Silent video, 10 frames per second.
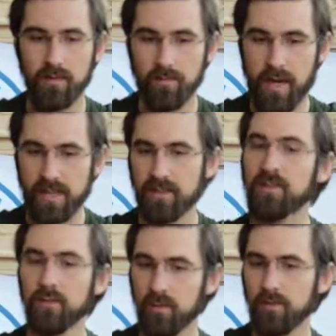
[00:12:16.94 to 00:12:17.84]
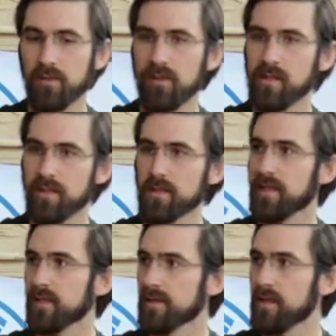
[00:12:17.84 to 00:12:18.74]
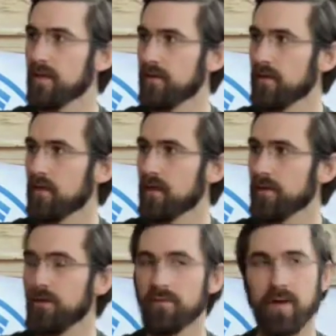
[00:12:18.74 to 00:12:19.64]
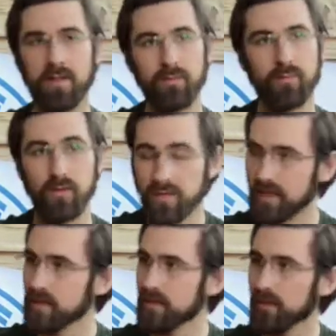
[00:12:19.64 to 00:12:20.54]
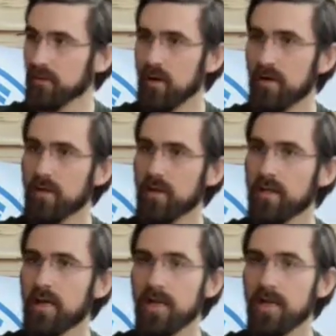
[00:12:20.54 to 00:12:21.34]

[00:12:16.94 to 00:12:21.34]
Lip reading: back to normal in the sense of there are no violent protests in Nicaragua.